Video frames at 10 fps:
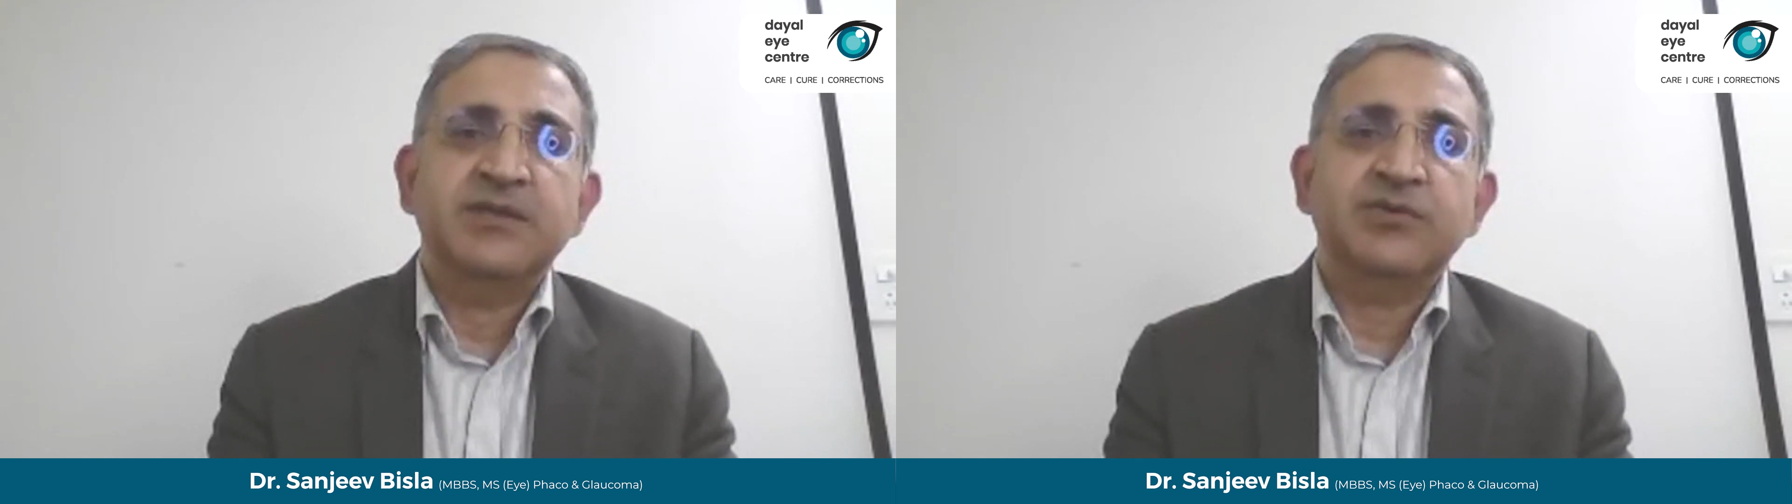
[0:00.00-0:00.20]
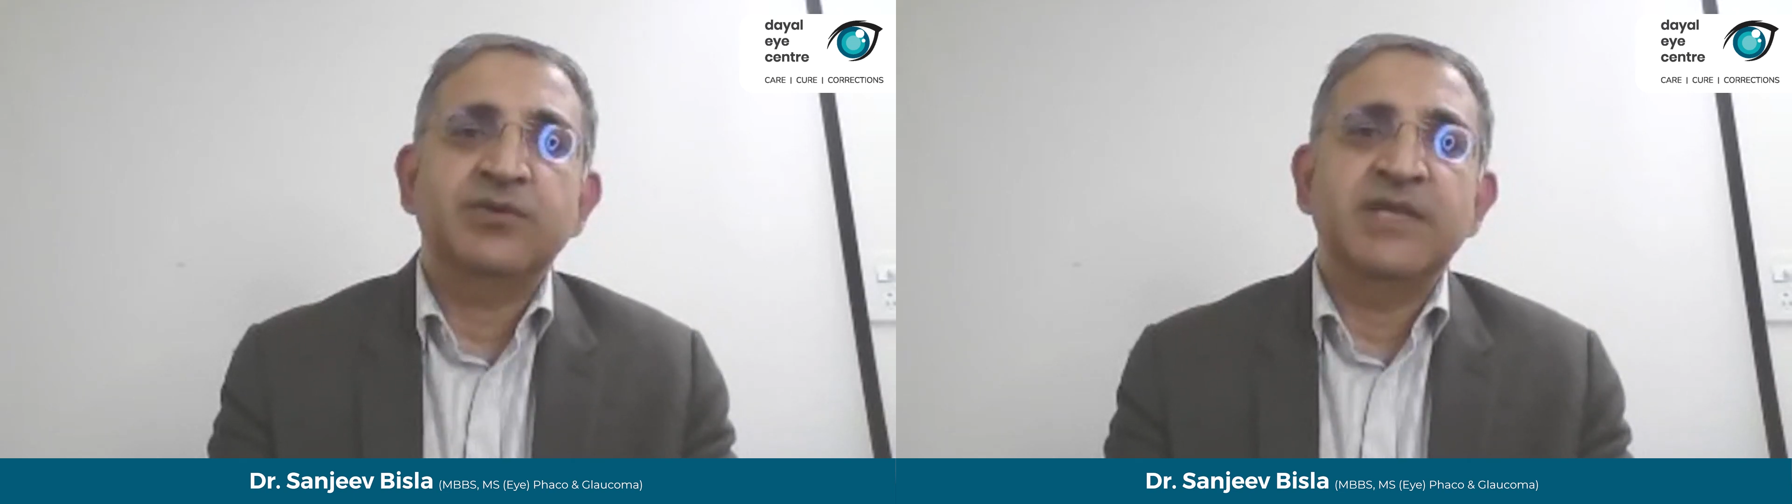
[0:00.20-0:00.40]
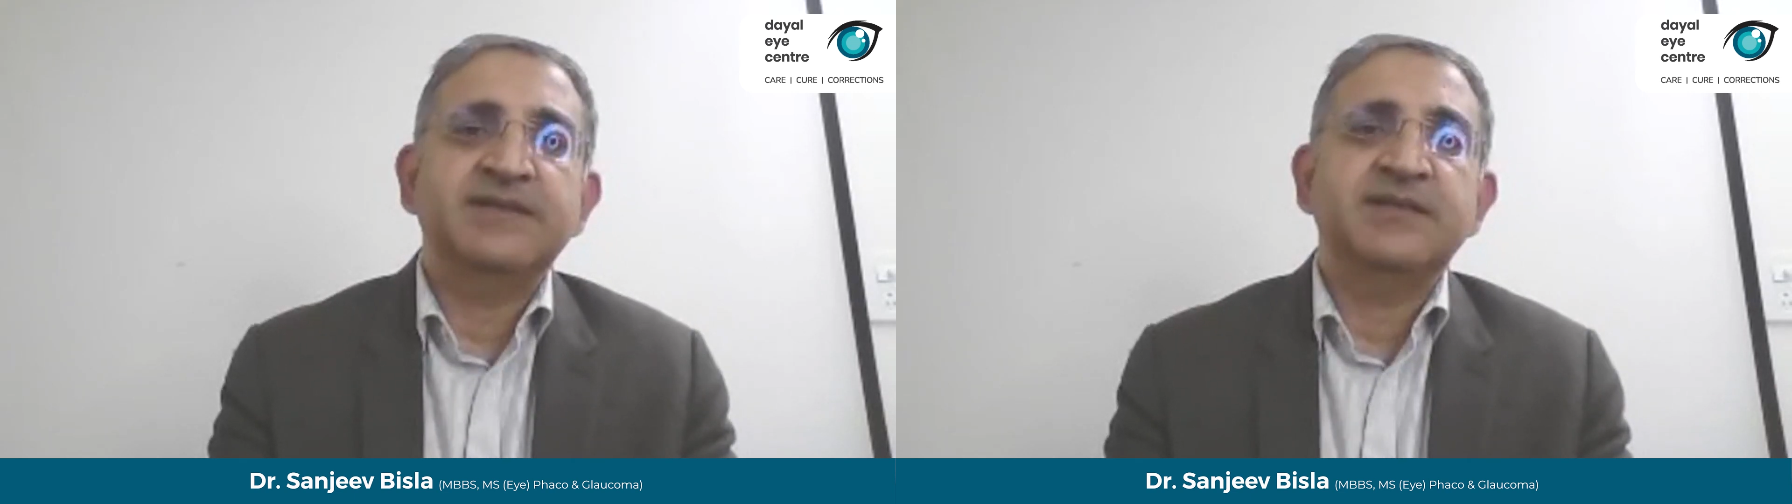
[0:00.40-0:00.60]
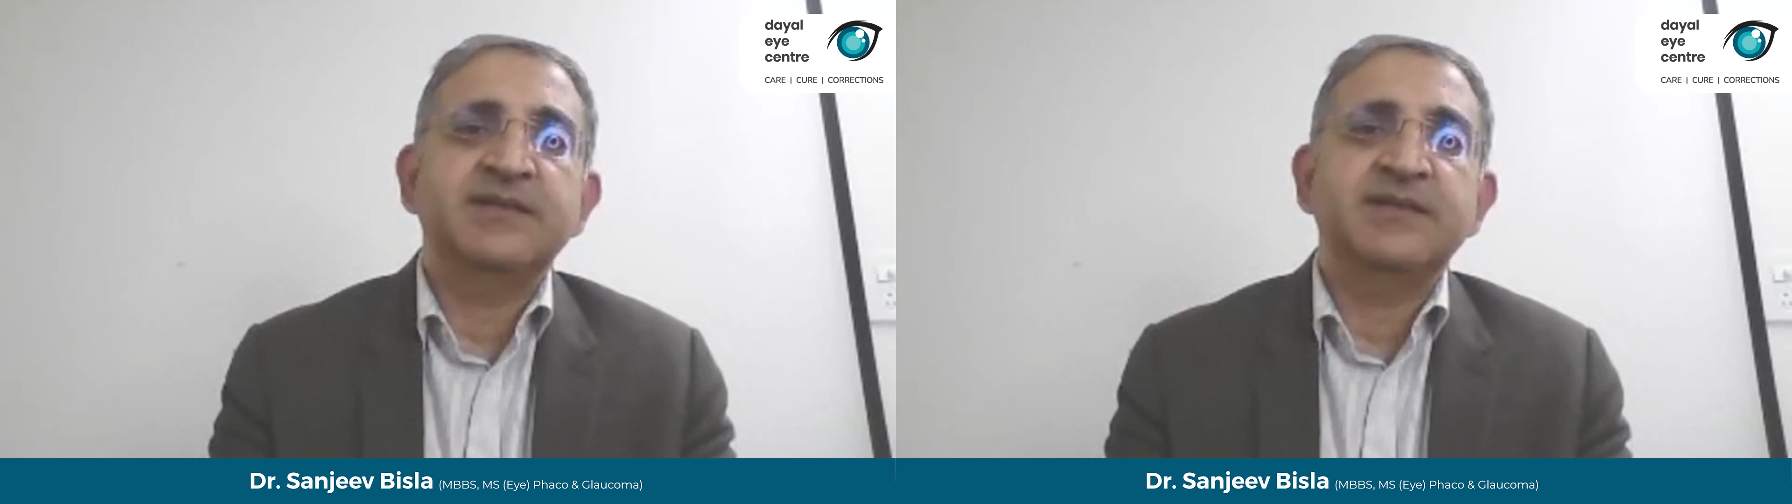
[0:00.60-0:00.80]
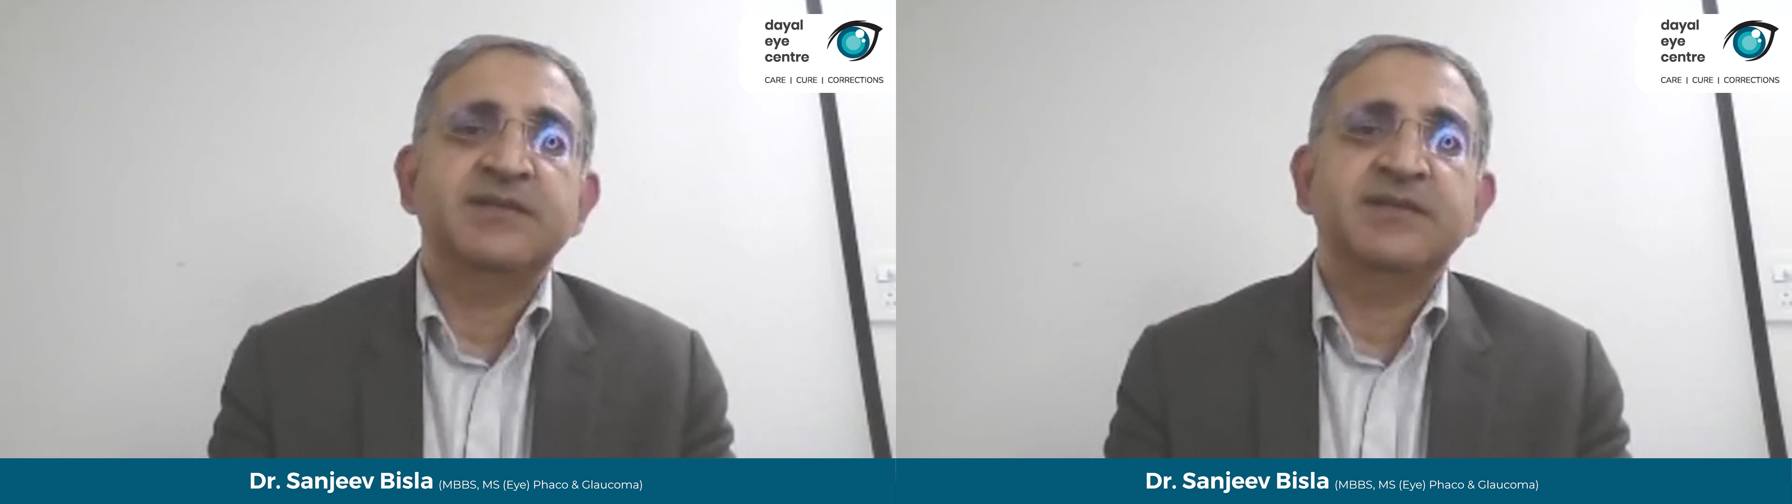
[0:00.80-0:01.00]
So
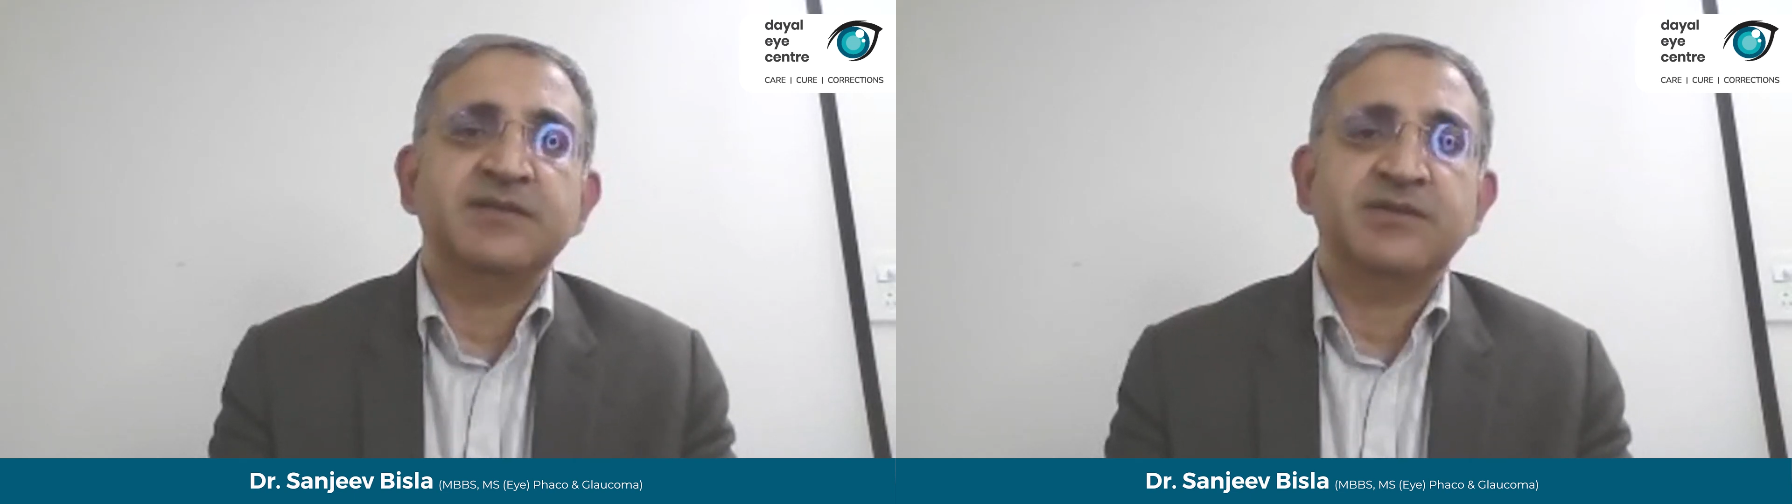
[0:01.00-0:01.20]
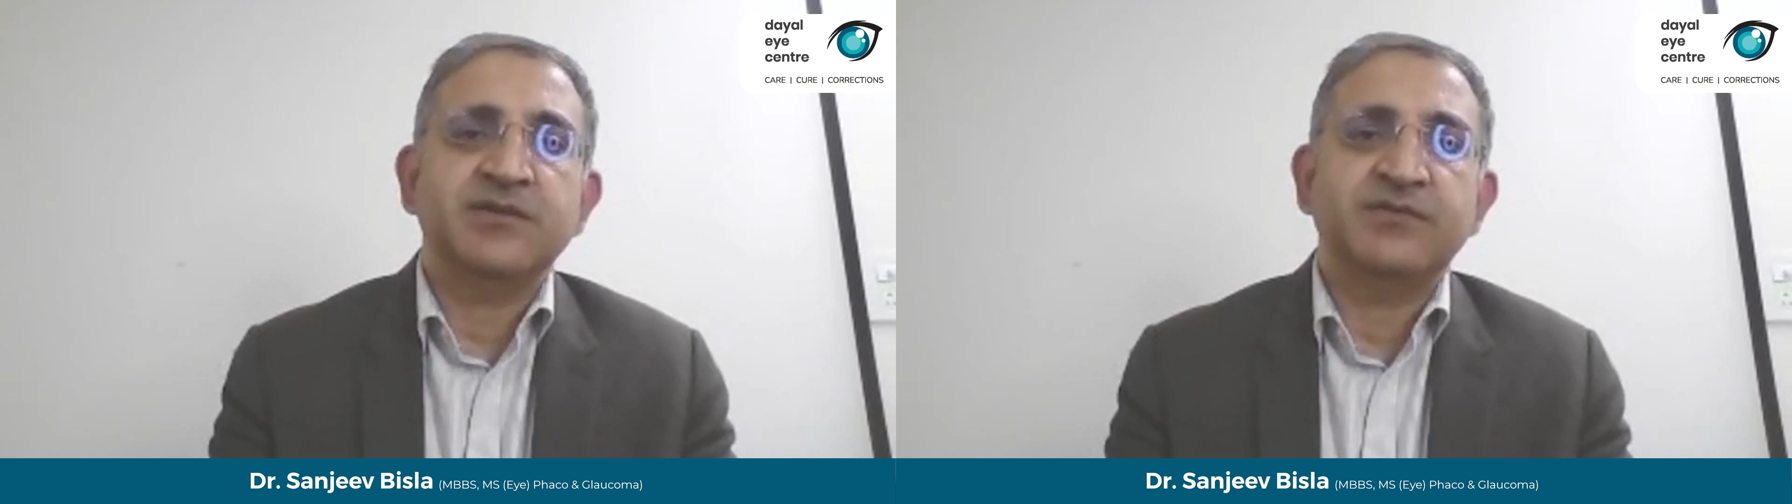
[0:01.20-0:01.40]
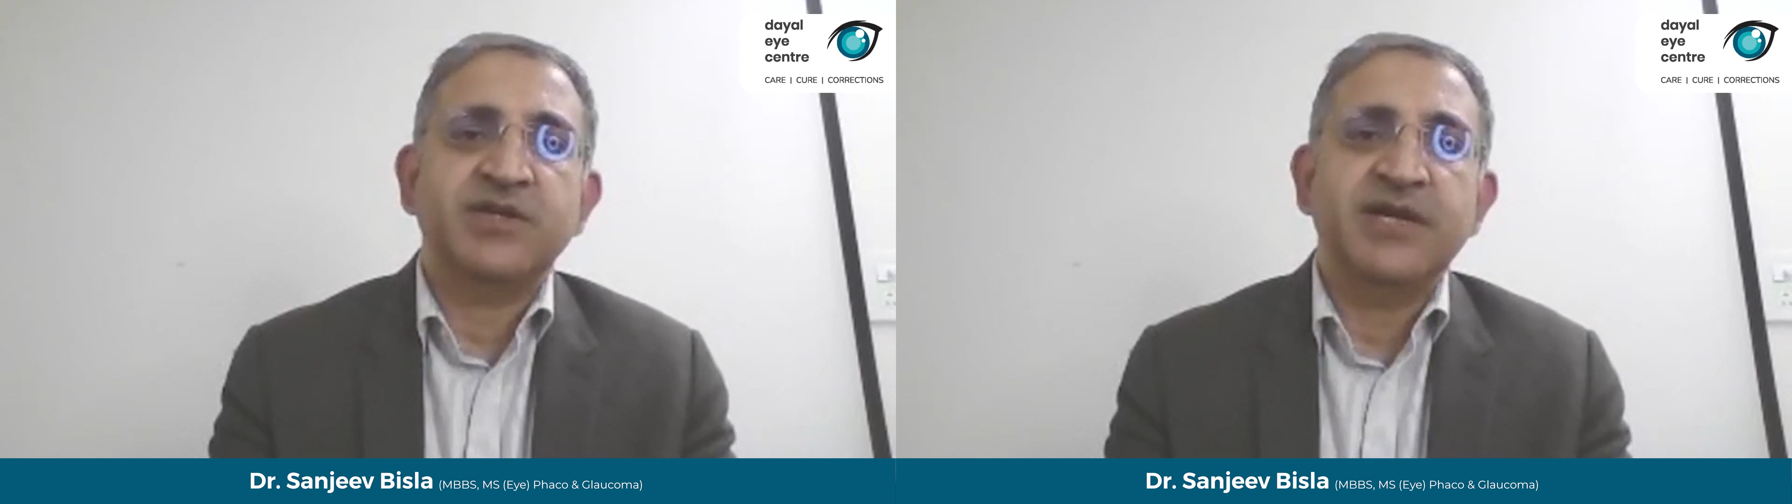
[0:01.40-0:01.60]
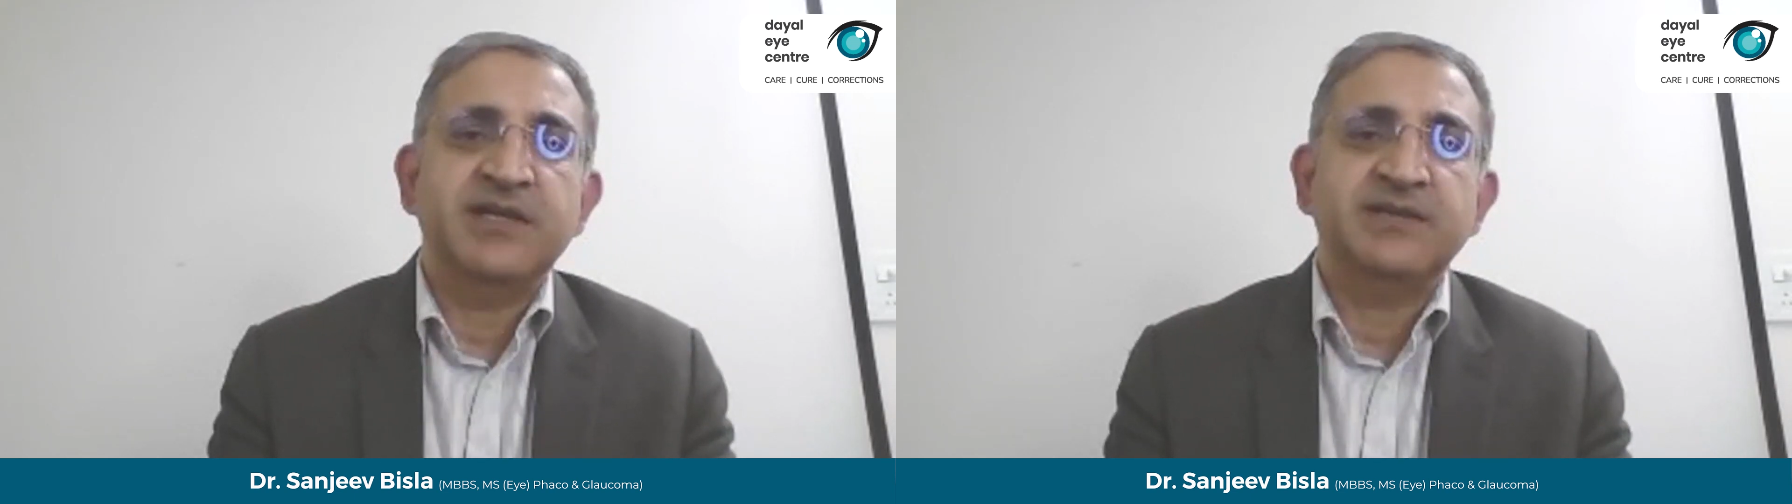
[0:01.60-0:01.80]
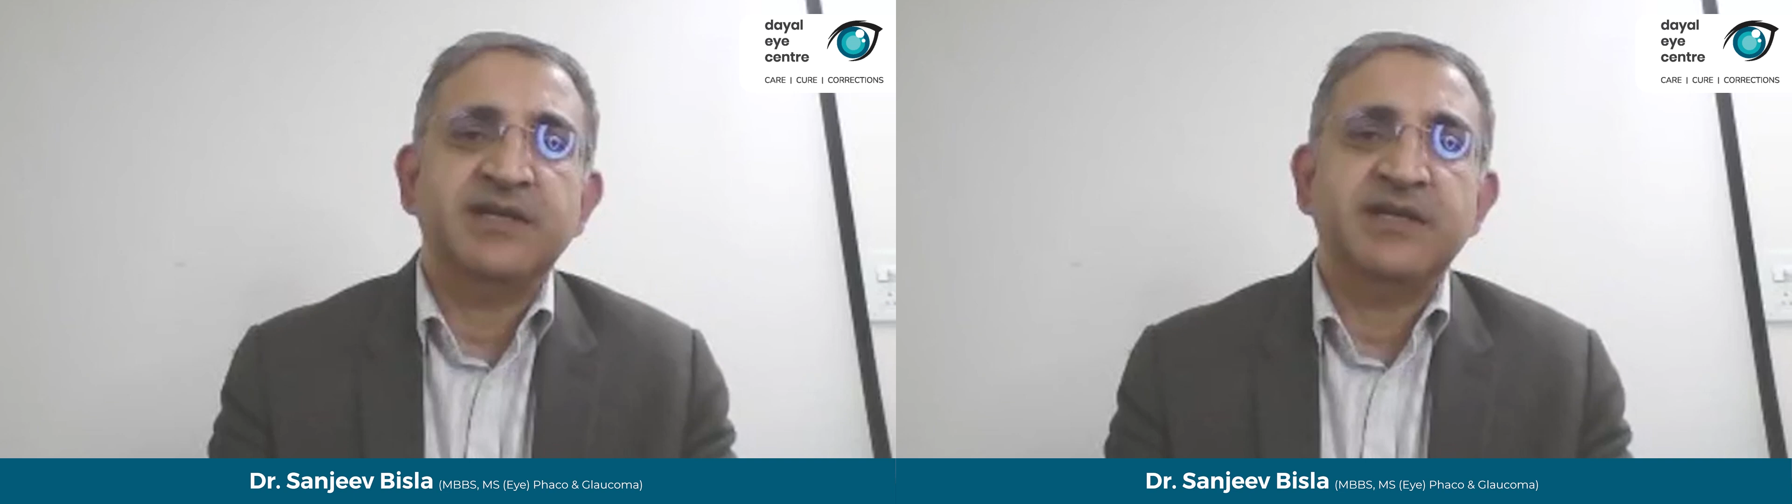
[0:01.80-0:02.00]
lesser chances of
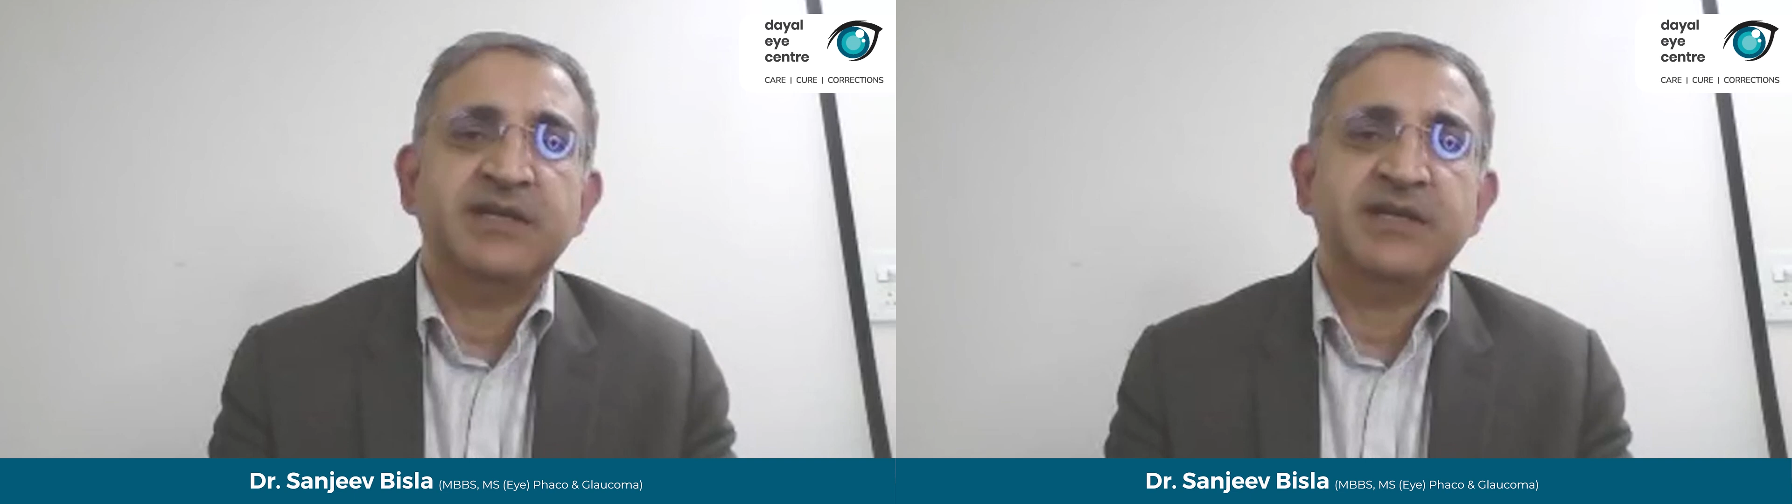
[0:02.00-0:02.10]
dryness